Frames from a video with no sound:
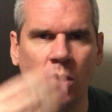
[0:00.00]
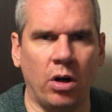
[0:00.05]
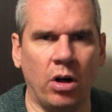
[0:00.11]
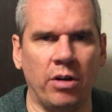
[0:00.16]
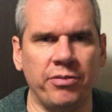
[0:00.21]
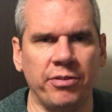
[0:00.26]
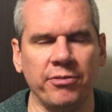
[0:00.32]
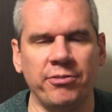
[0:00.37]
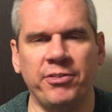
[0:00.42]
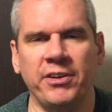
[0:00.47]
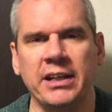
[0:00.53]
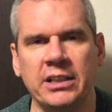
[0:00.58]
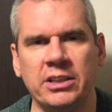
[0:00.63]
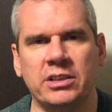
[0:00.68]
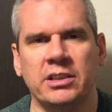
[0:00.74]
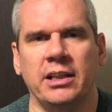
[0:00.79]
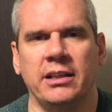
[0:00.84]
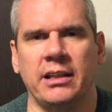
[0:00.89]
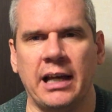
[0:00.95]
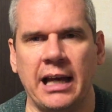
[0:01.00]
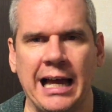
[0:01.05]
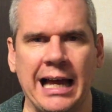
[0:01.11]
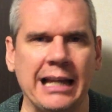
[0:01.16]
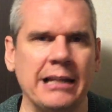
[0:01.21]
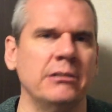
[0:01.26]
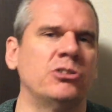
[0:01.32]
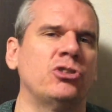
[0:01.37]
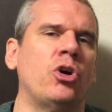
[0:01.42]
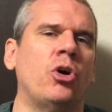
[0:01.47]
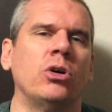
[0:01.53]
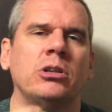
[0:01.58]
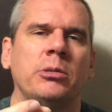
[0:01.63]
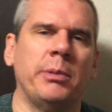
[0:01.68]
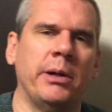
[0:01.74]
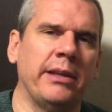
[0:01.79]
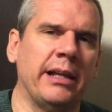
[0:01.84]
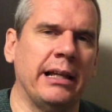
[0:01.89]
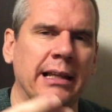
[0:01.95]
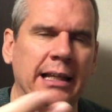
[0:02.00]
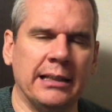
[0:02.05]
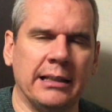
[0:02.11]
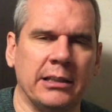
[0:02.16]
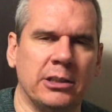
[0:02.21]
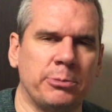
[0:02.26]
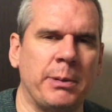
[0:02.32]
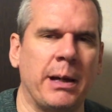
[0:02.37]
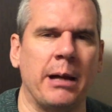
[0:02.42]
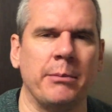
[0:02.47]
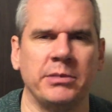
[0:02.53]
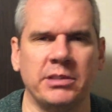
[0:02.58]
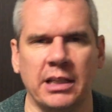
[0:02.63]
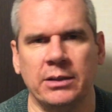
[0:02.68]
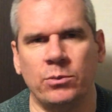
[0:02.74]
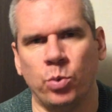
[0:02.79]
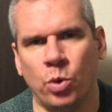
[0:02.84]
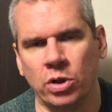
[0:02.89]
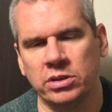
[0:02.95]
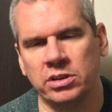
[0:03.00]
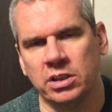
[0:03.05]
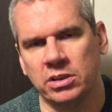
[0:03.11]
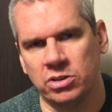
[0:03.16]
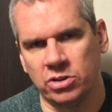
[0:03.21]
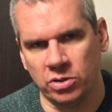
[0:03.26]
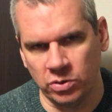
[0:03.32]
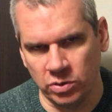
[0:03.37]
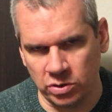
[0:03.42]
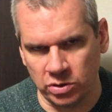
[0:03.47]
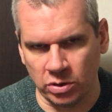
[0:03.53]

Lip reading: off and finished it that I hadn't talked about that likely spam as I'd wanted to.